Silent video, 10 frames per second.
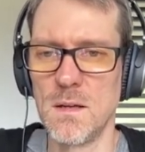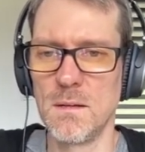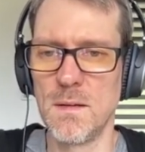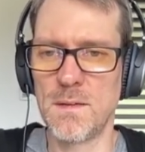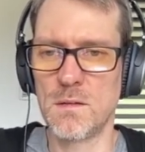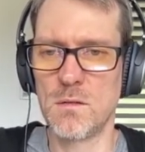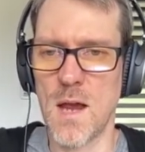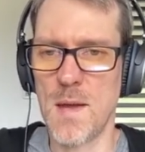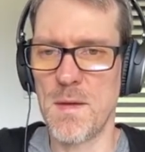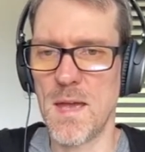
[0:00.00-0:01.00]
Let's
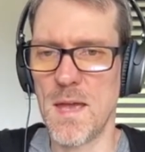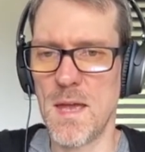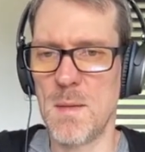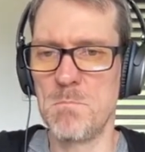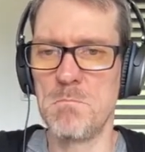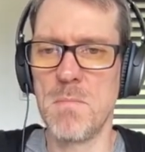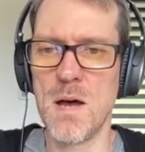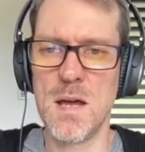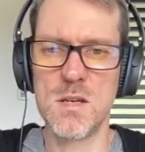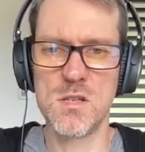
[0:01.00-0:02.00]
grab a
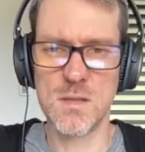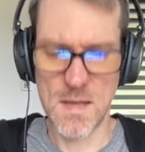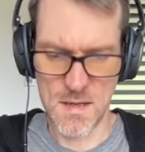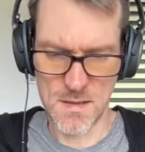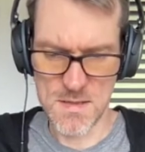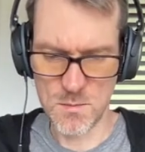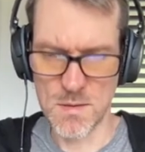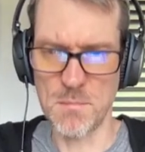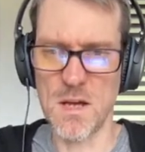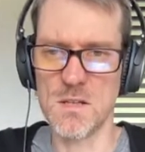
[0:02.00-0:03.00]
modulated. Let's see what the
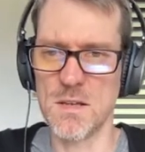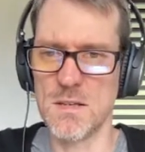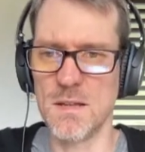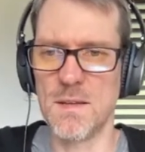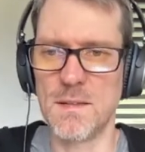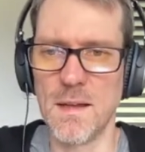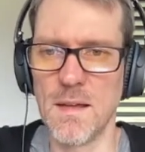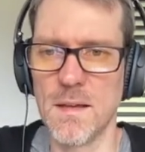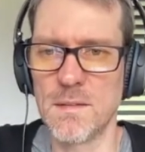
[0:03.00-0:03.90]
modulated delays sound like.